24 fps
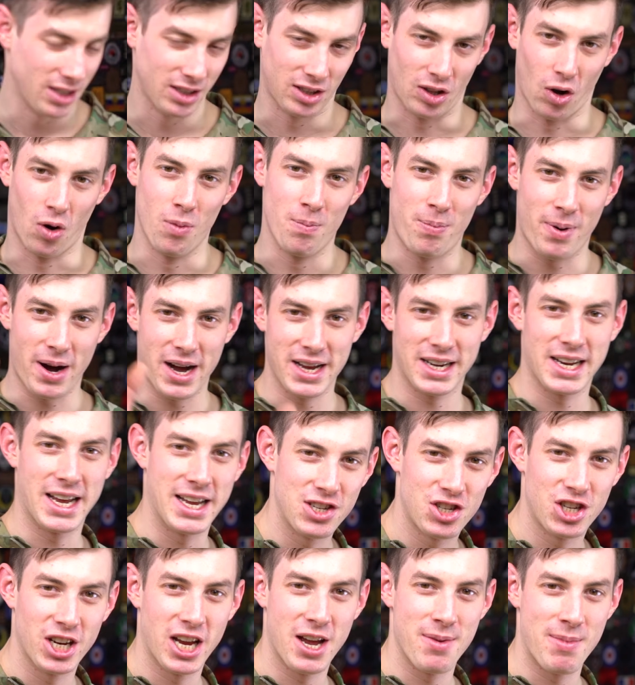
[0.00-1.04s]
don't buy the
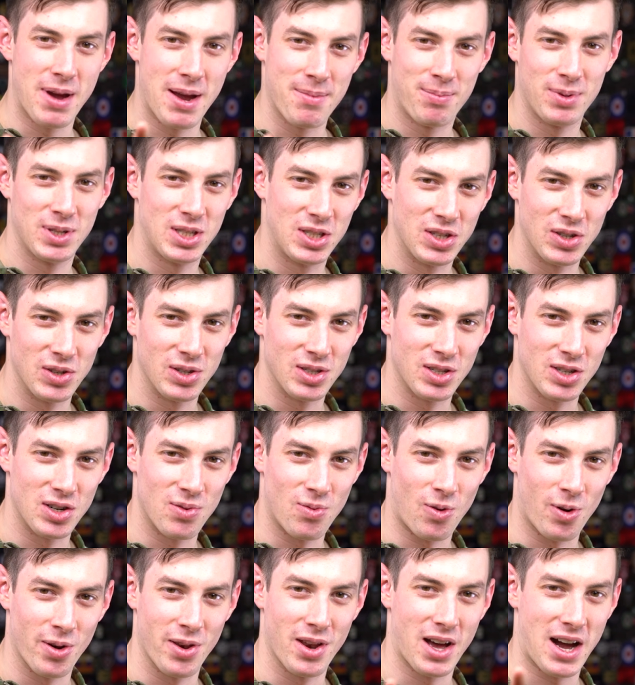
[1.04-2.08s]
AGM
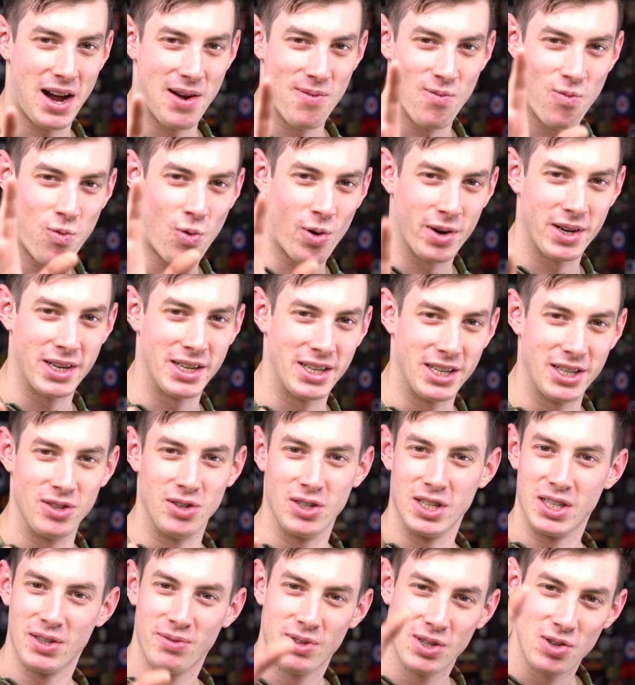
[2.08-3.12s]
MP001. I'm warning you.
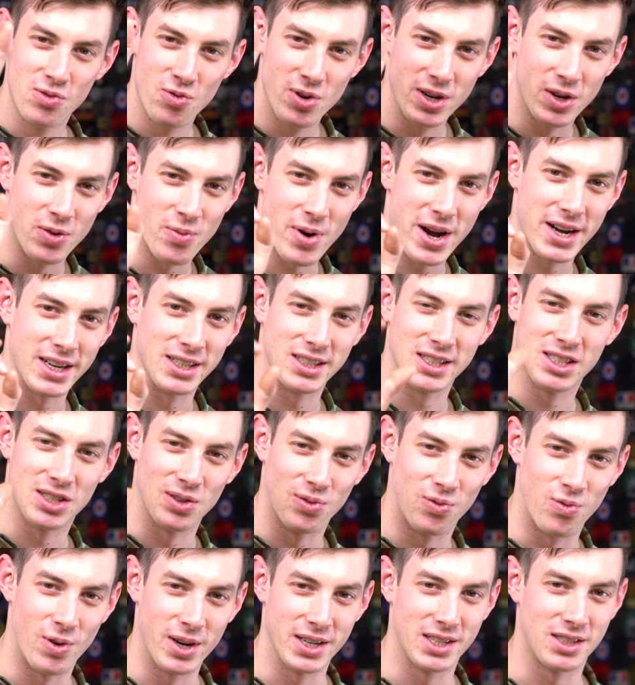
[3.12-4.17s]
You will regret it. It's a
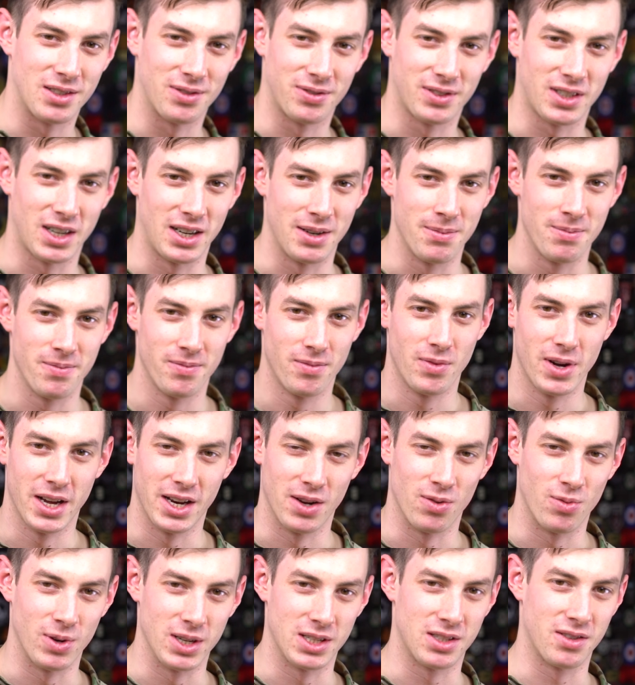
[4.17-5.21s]
waste of time
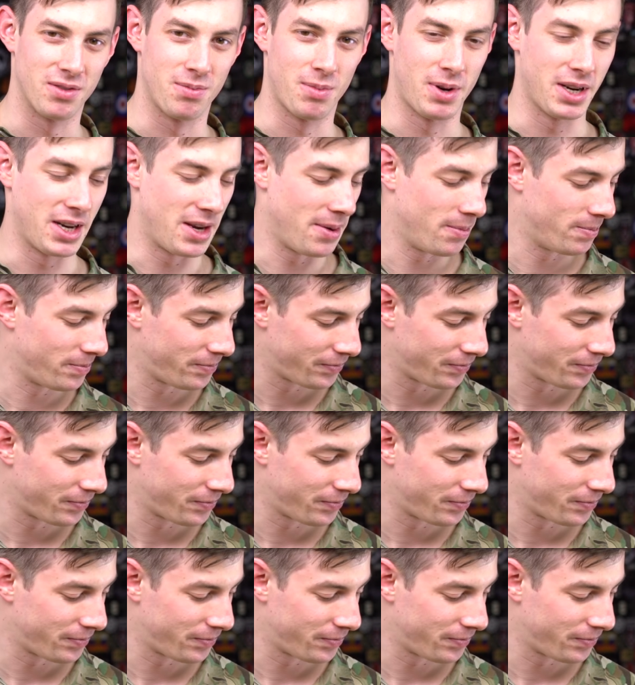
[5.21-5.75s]
and a waste of money.